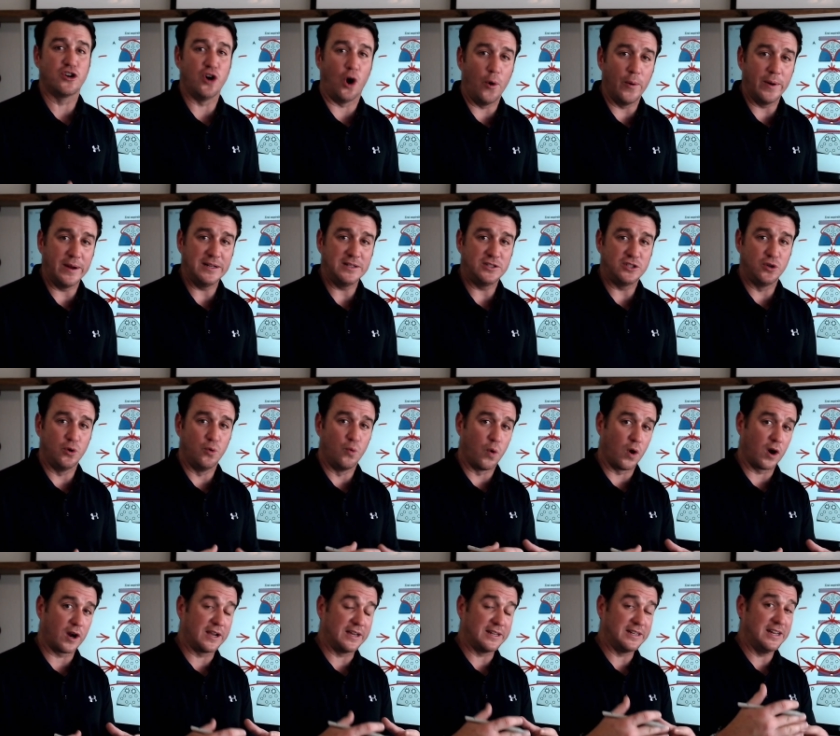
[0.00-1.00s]
going to
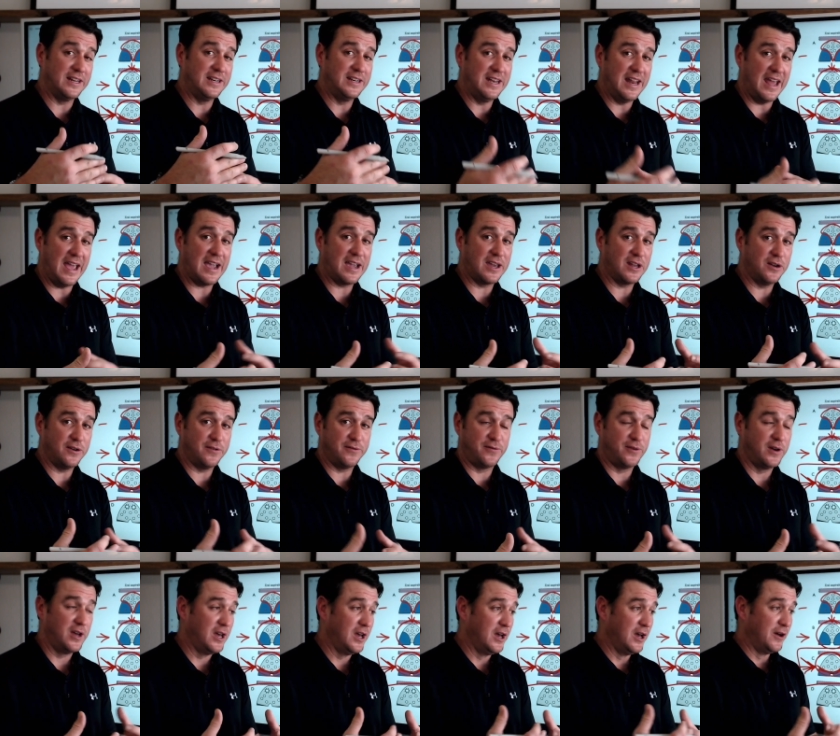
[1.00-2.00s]
work in the
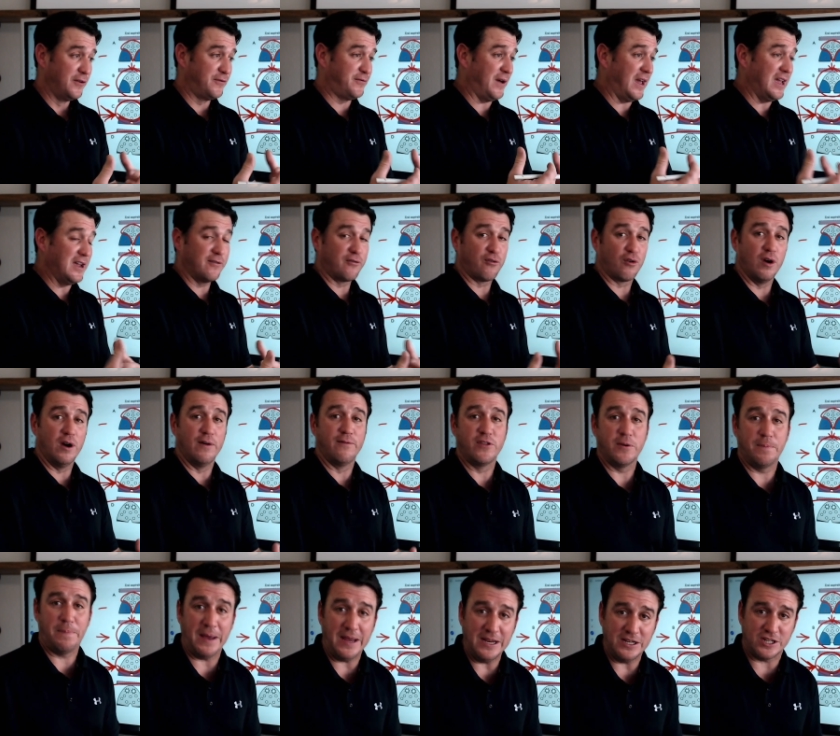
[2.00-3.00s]
negative favor of
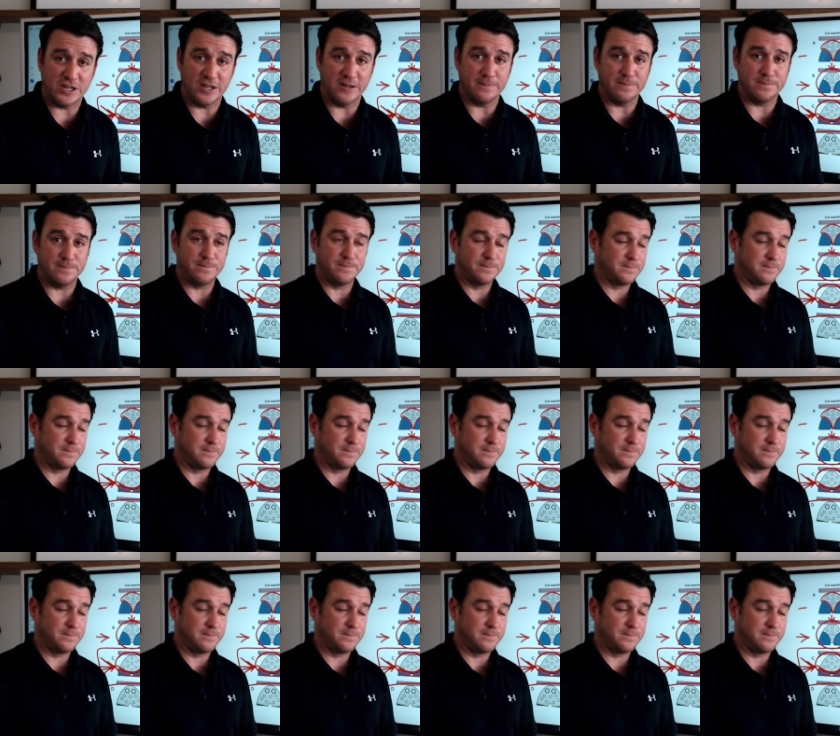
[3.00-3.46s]
the patient.